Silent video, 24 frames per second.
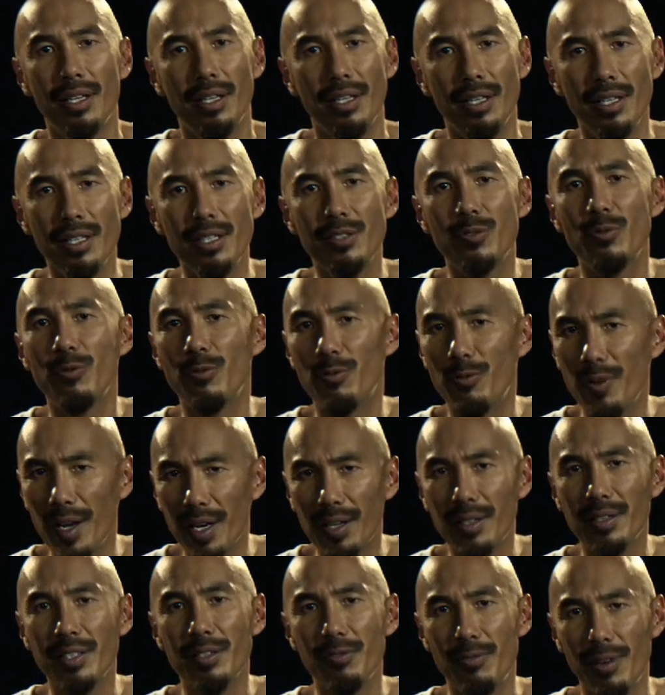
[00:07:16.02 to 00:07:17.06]
it's
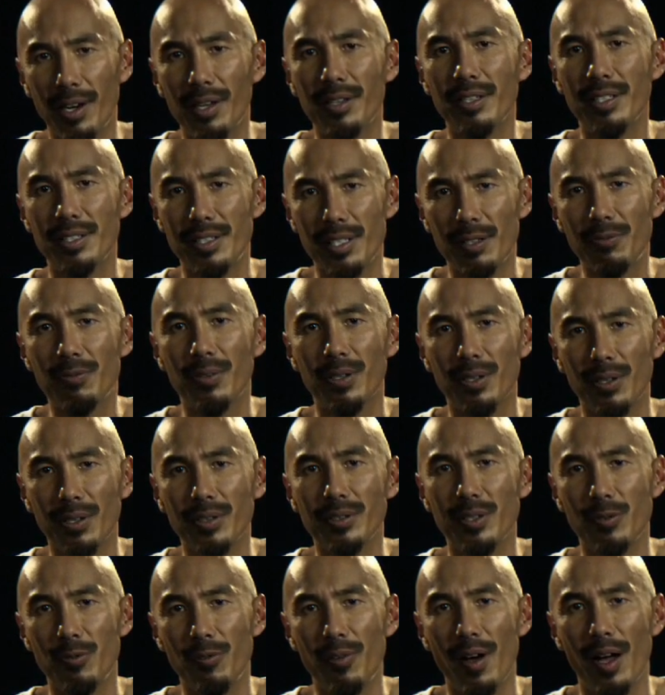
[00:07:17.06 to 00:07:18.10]
very, very
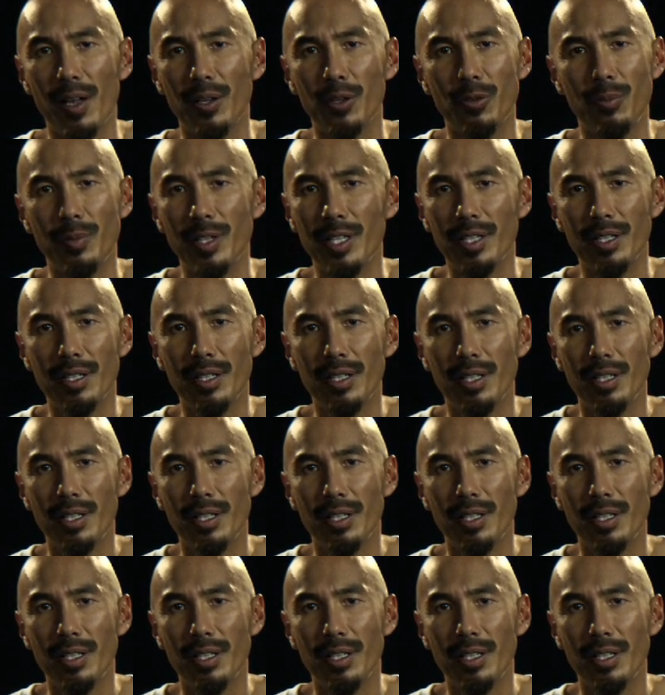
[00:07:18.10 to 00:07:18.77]
difficult to follow me.